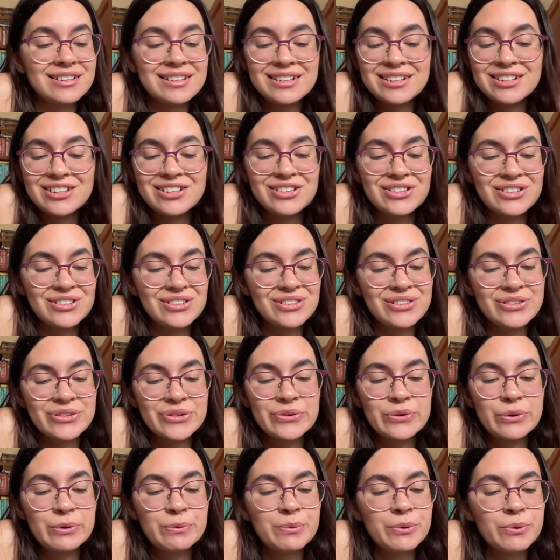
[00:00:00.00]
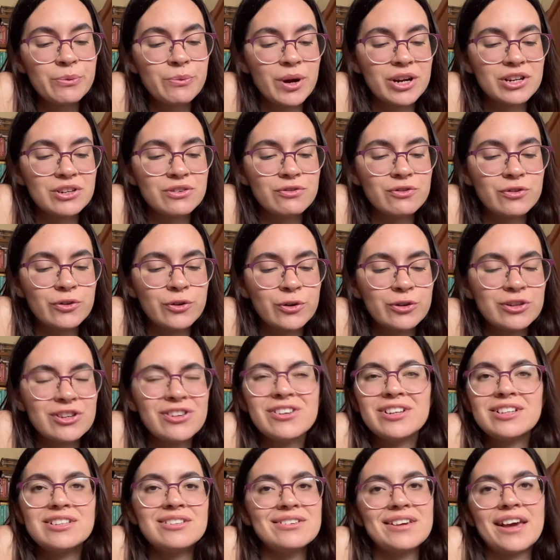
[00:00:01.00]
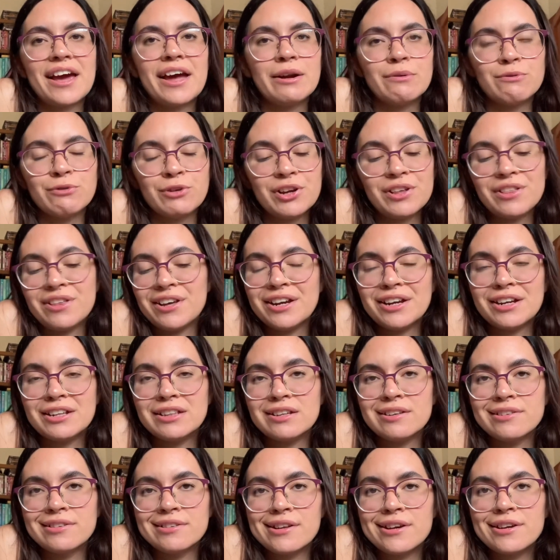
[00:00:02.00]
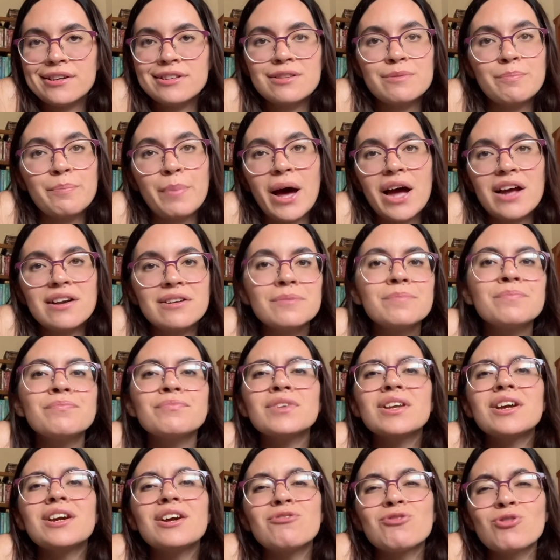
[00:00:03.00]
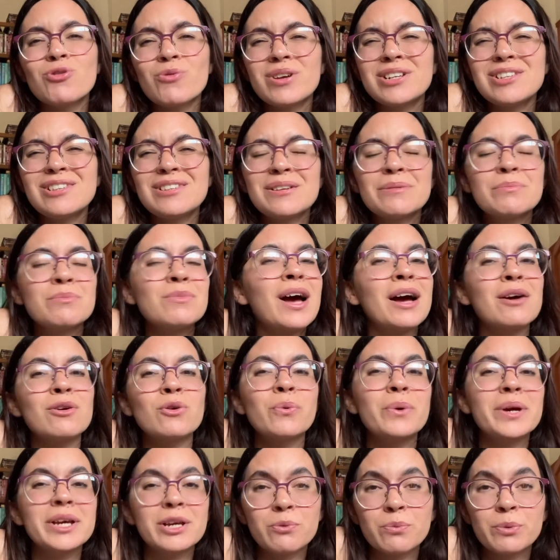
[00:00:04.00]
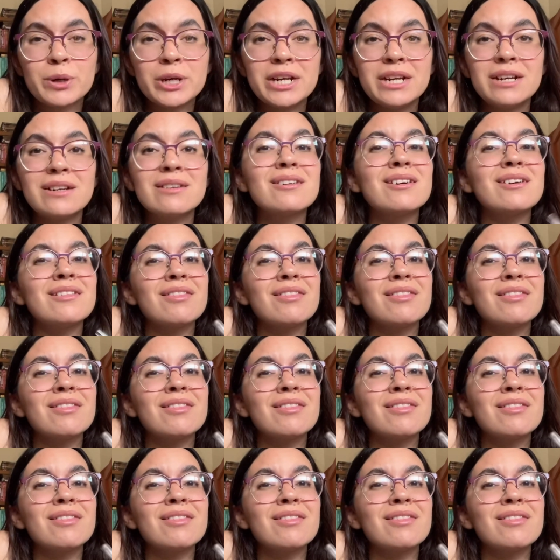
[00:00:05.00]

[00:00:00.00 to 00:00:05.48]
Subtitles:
It's just super wonderful. You need to get everything in this list, but if you want a quick read,